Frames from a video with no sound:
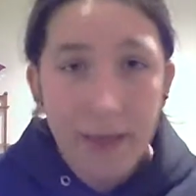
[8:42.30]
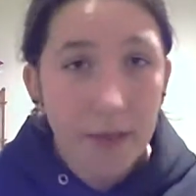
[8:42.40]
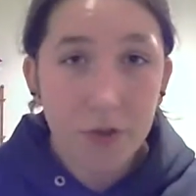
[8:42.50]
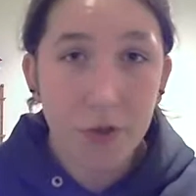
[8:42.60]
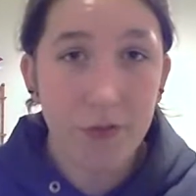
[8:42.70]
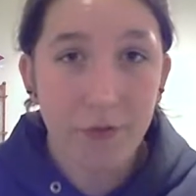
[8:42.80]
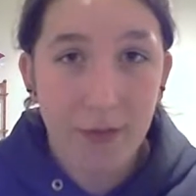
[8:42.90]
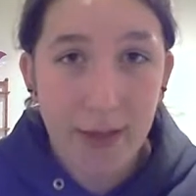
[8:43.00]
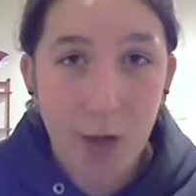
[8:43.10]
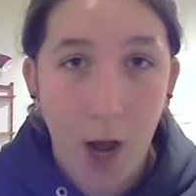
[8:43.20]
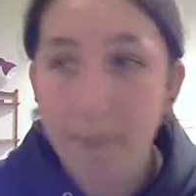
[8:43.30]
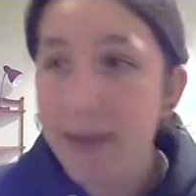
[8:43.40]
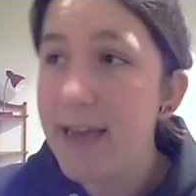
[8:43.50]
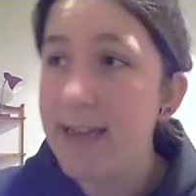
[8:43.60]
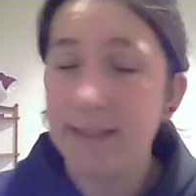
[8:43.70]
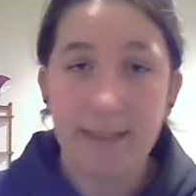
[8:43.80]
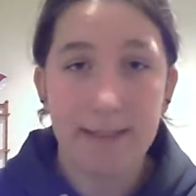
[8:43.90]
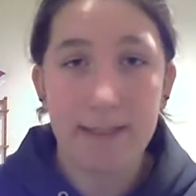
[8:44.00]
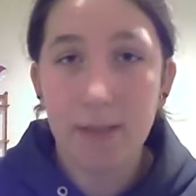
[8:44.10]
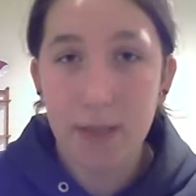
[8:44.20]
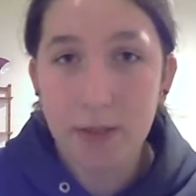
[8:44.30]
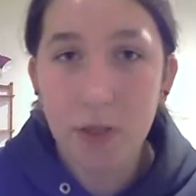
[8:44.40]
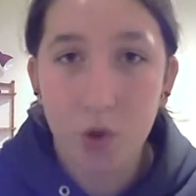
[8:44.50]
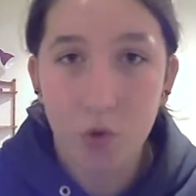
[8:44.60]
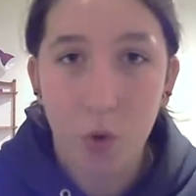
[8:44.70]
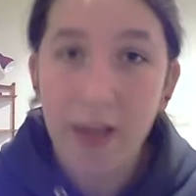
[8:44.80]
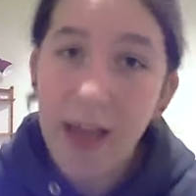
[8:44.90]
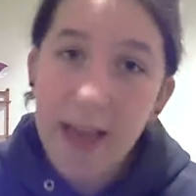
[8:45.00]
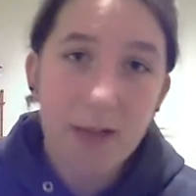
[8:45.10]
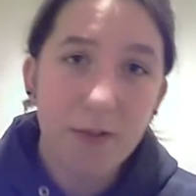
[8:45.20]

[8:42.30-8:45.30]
He has served in Vietnam. He is 66 years old.